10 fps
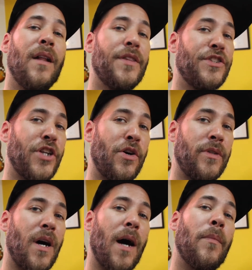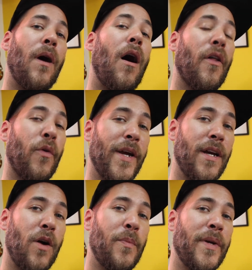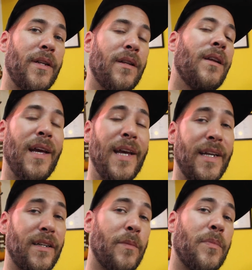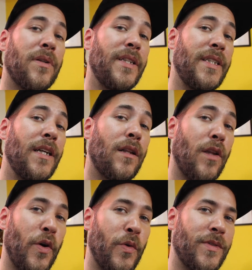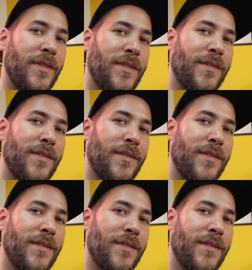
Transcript: the tone knob all the way open and completely closed.